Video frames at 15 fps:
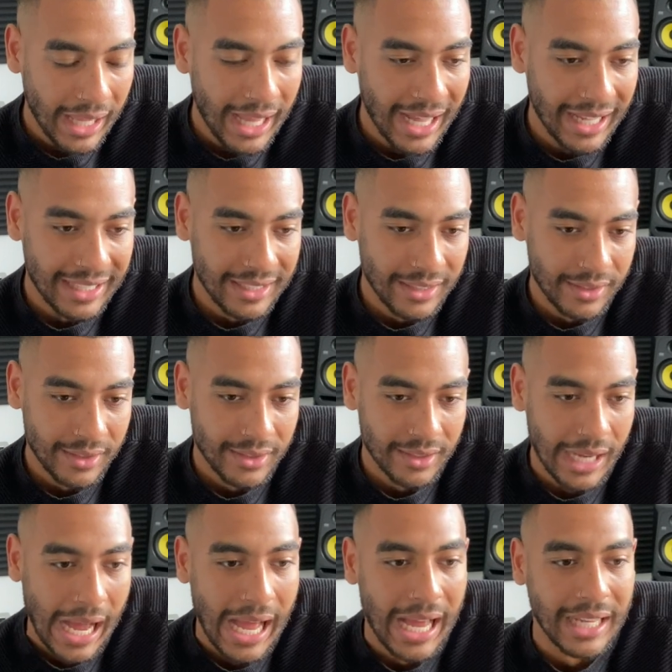
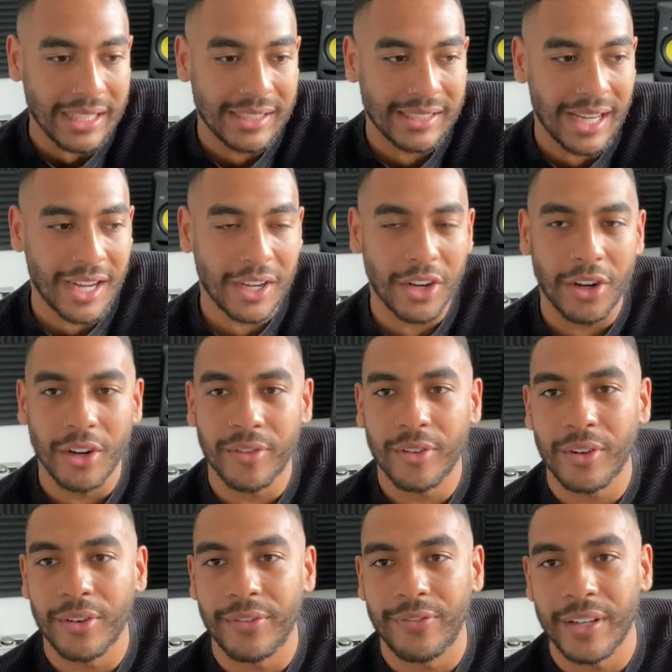and I sang a
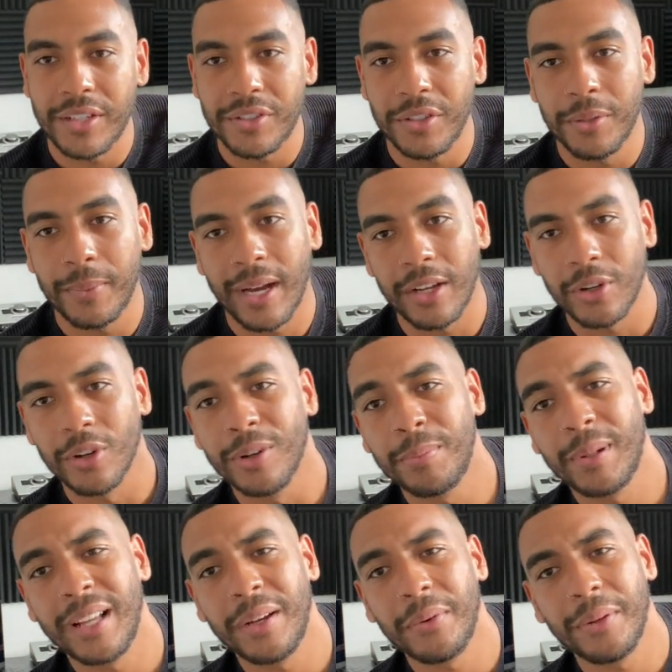cover of Fix You by
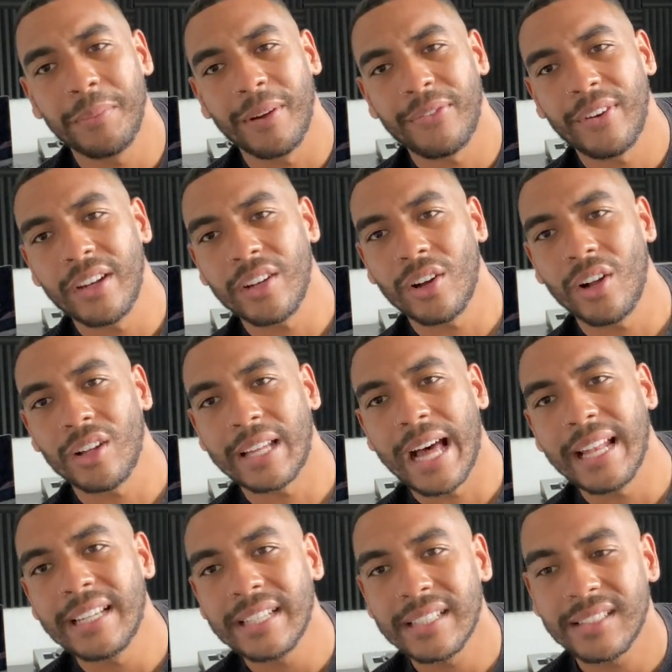Coldplay with my friend called
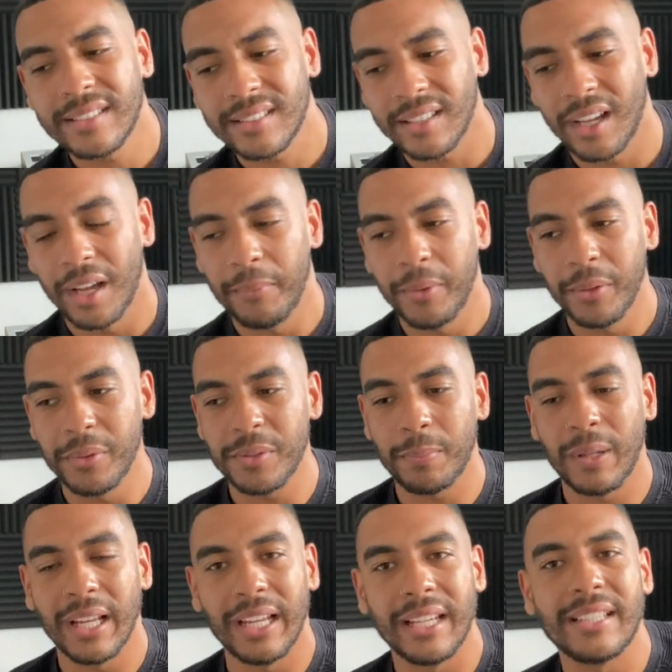Alex, um, who was
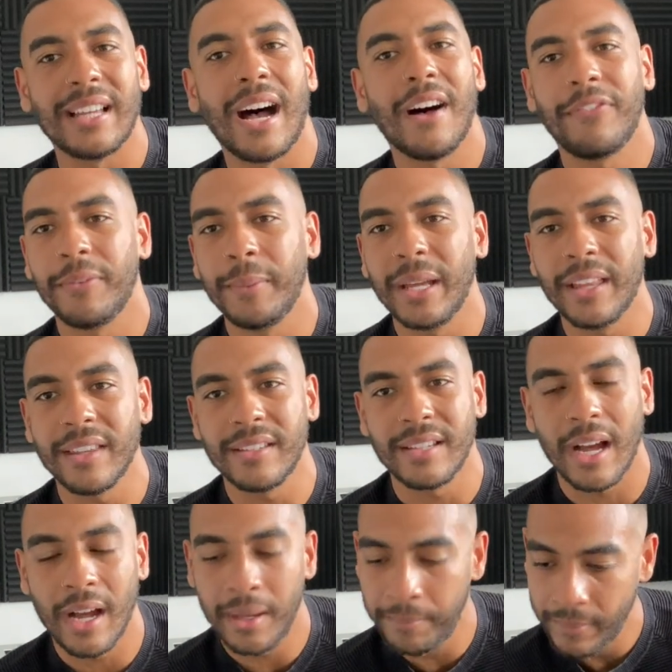playing guitar for me at the
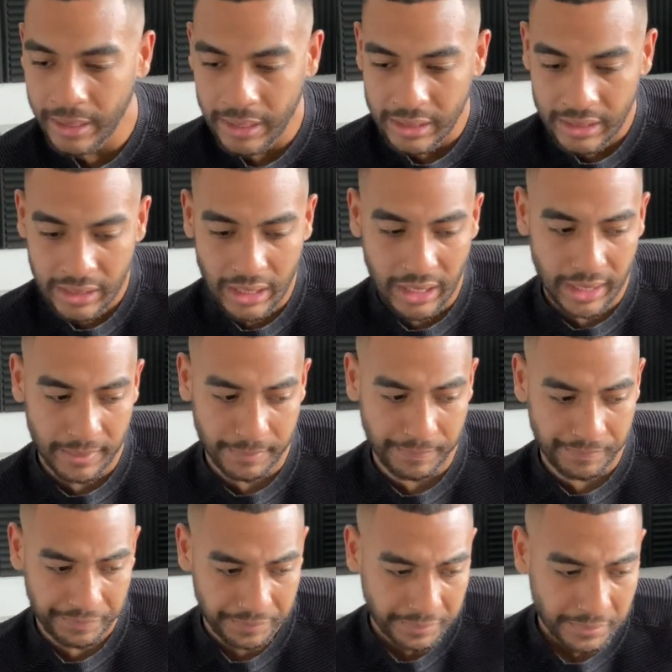time.
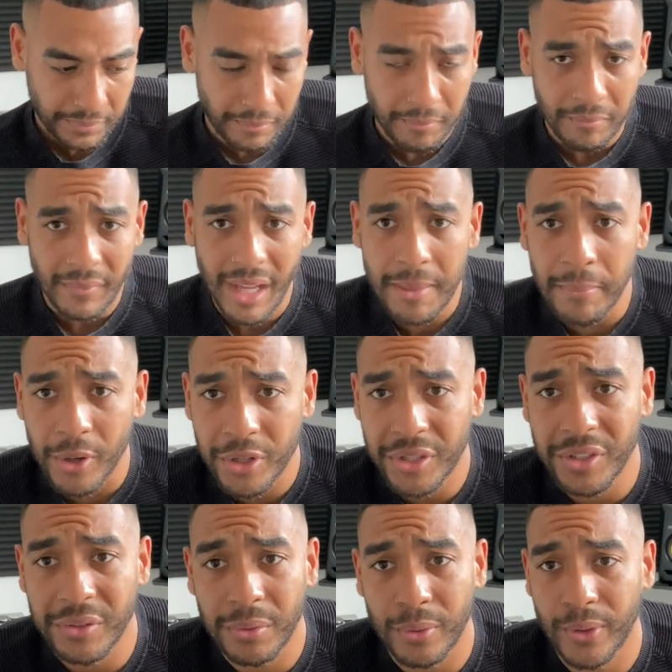Um,
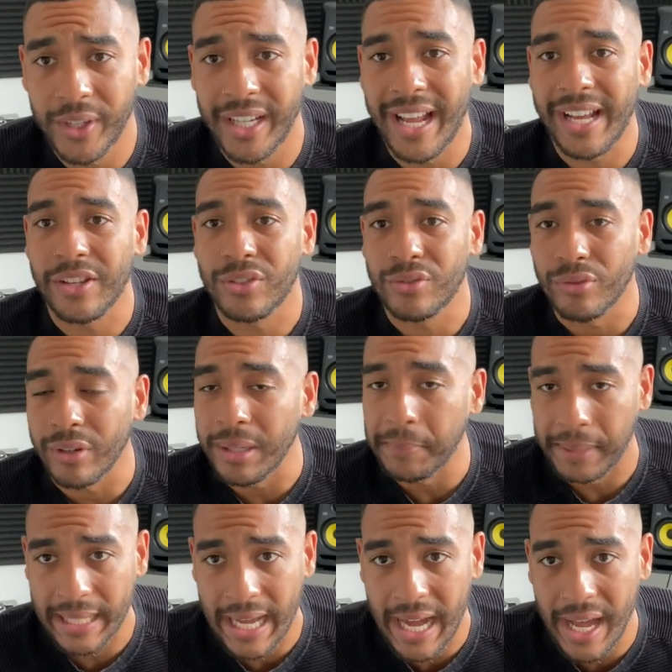emotions were running
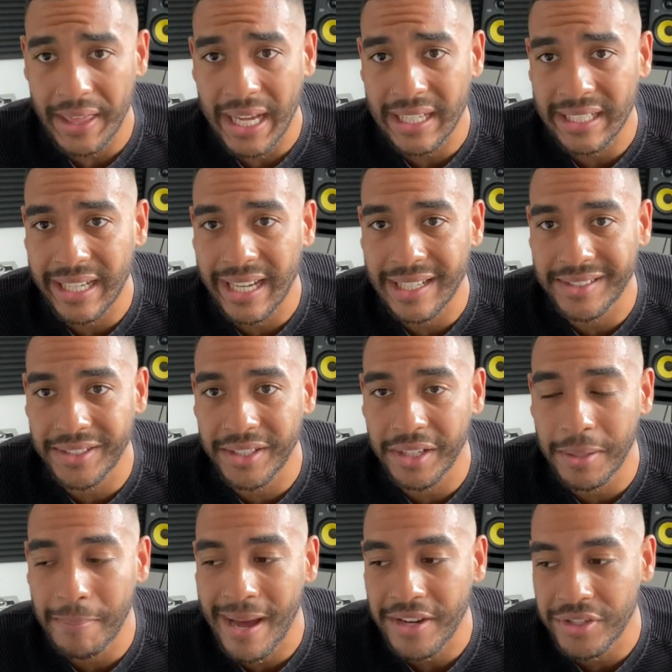extremely high that day, as you
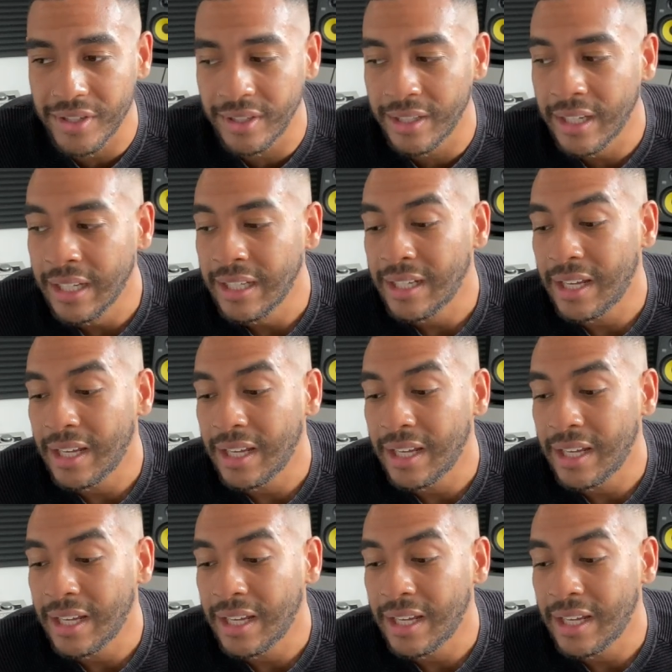can imagine,